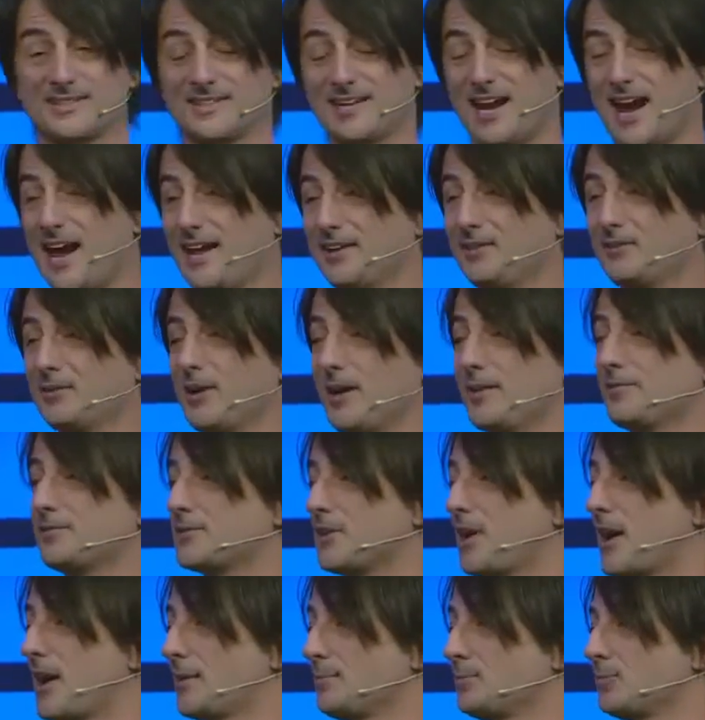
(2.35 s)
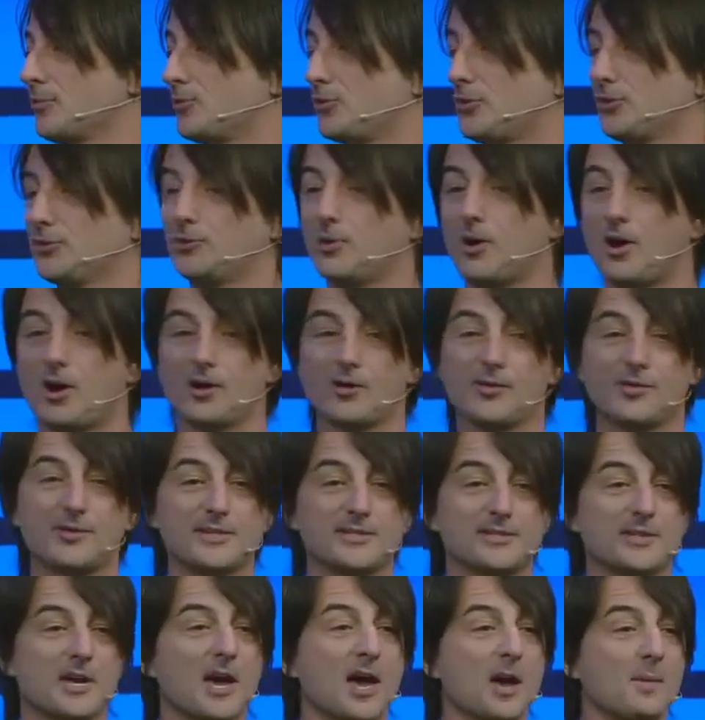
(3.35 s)
And I don't have time to show you all of
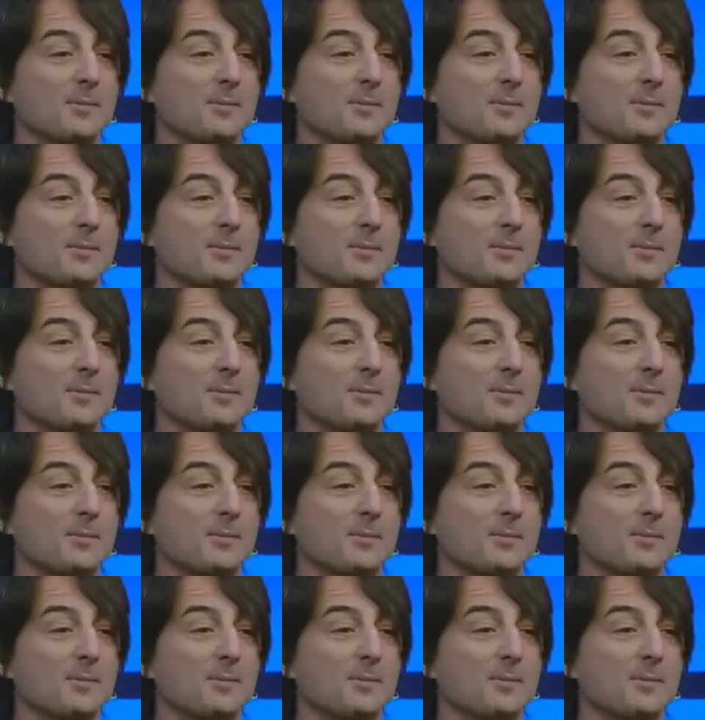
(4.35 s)
these,